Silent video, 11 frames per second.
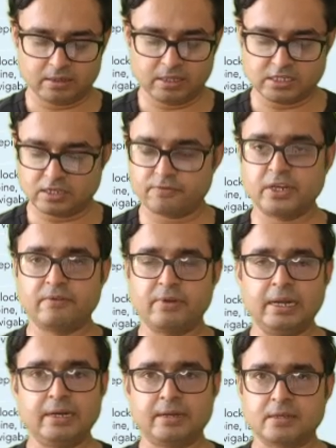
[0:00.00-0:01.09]
These are
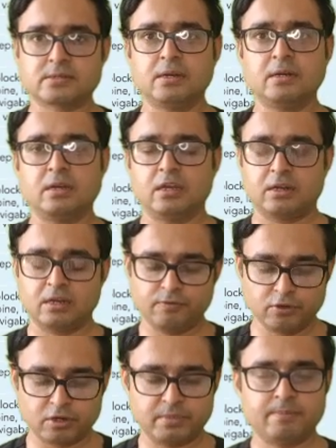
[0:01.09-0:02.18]
frequently tested, and if
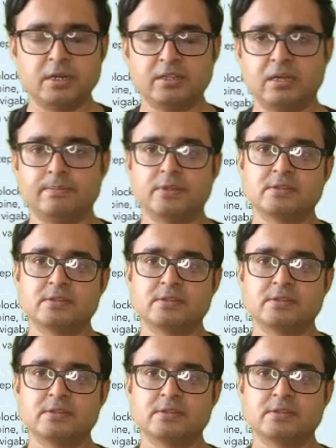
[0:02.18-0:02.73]
you remember them,